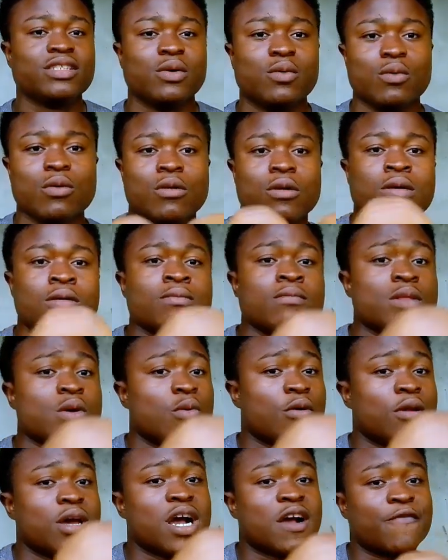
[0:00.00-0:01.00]
the world,
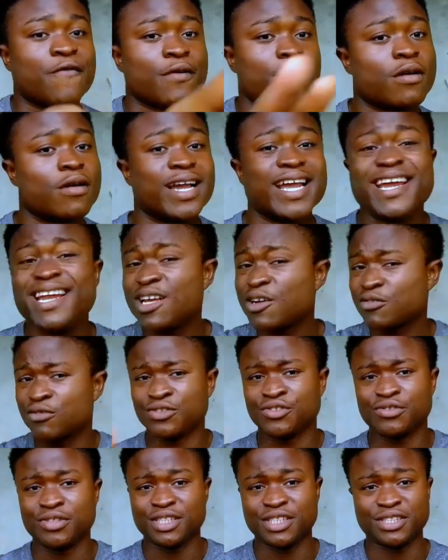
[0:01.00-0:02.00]
other Africa, any
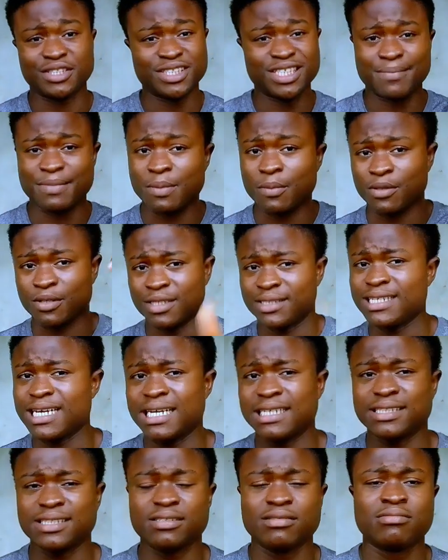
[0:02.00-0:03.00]
countries, you can be
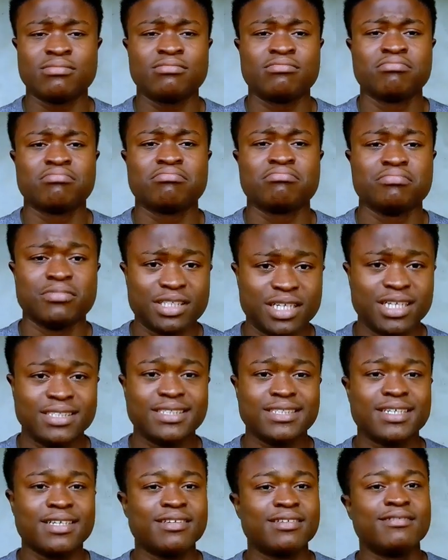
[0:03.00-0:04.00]
monetized.
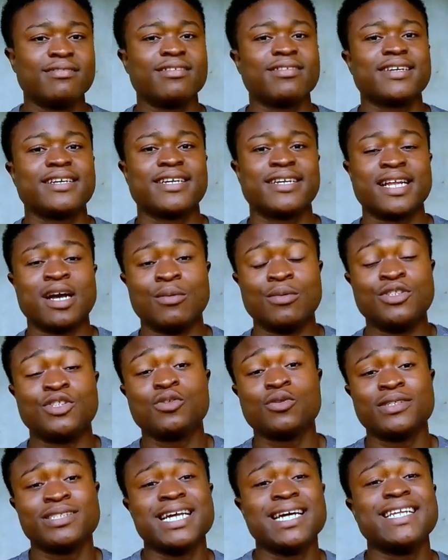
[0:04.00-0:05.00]
Yes, and I'll be
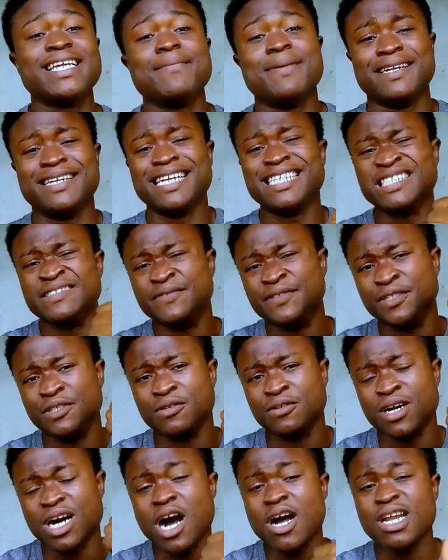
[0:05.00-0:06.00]
showing that in my next
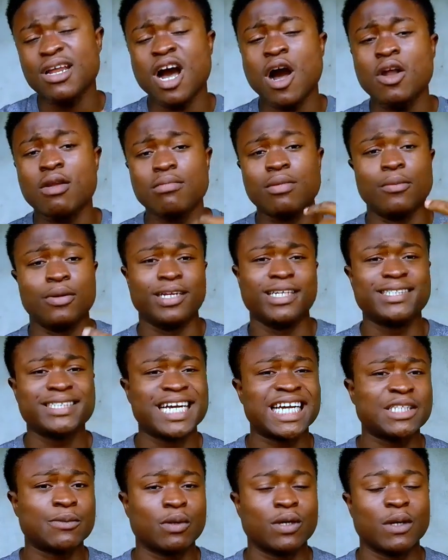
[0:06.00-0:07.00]
video, how to be
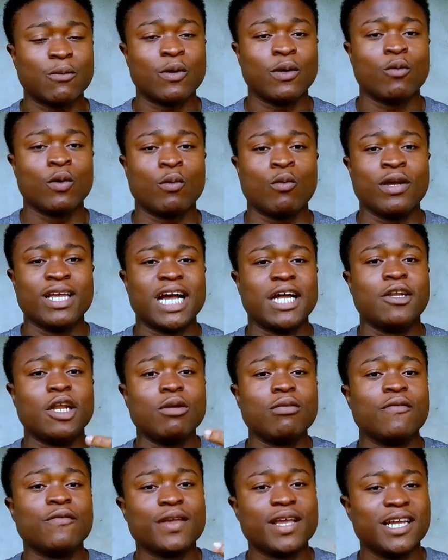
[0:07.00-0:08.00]
monetized when you are
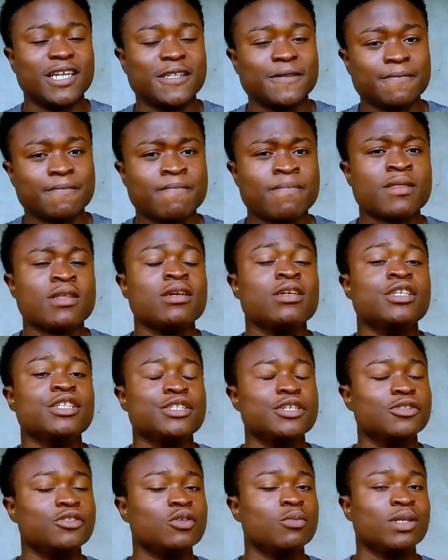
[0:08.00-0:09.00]
done within
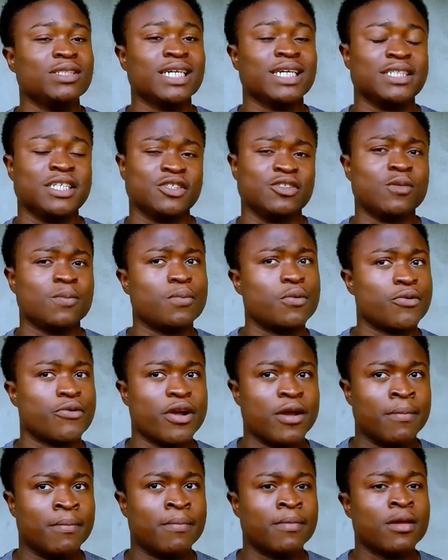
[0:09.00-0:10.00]
YouTube monetization
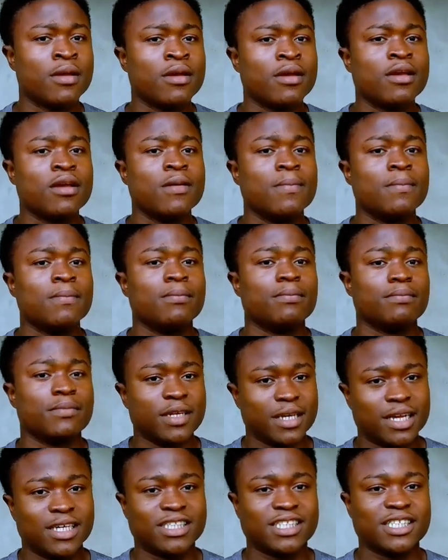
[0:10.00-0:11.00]
program.
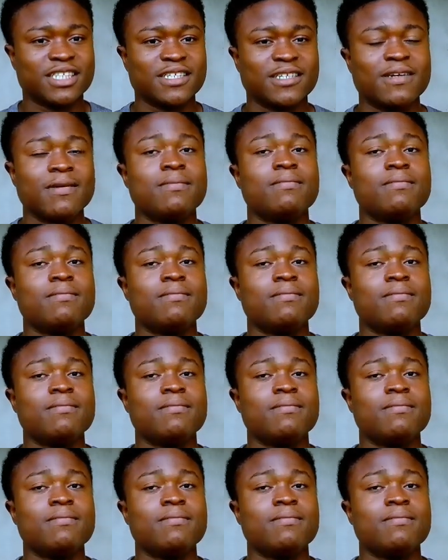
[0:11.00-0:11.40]
Yes,